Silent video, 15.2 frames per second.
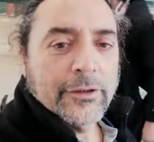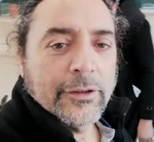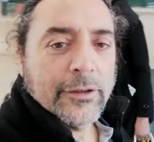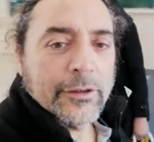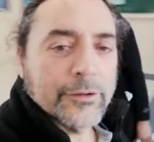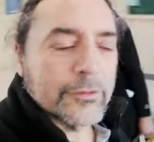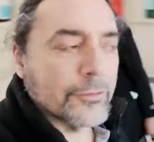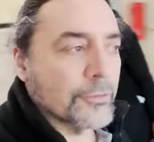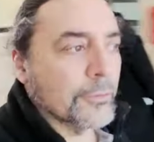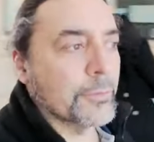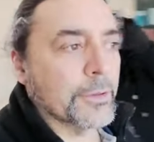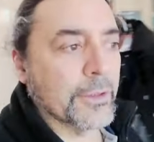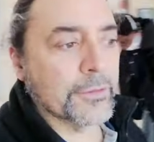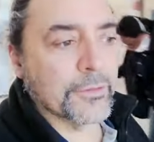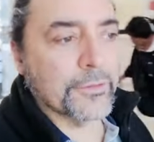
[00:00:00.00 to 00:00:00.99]
Yeah, there's
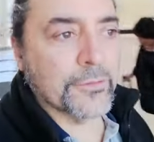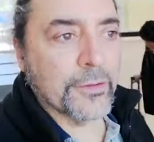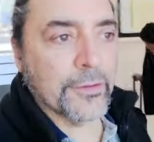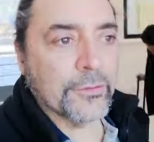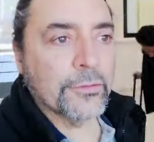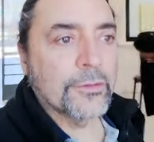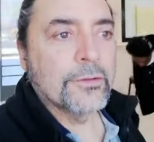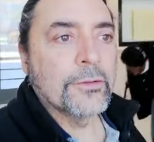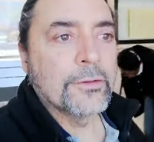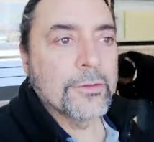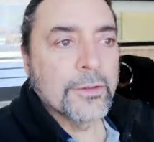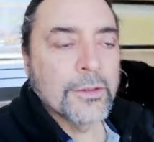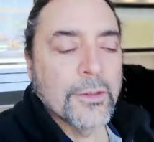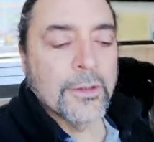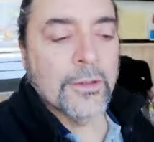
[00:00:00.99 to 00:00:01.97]
nobody at the station.
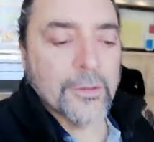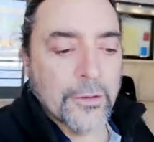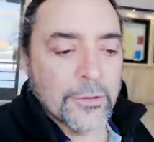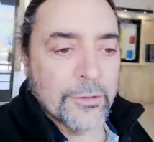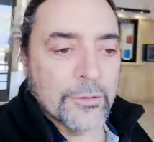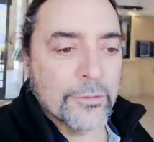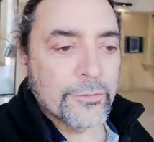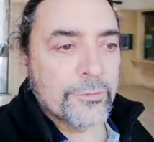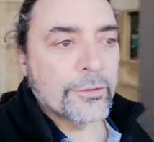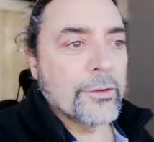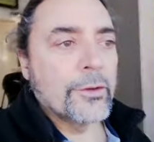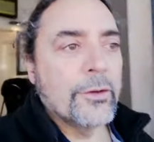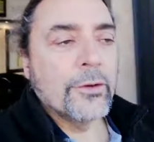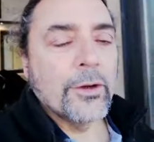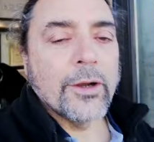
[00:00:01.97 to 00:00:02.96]

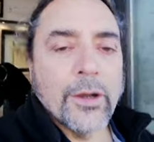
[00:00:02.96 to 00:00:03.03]
So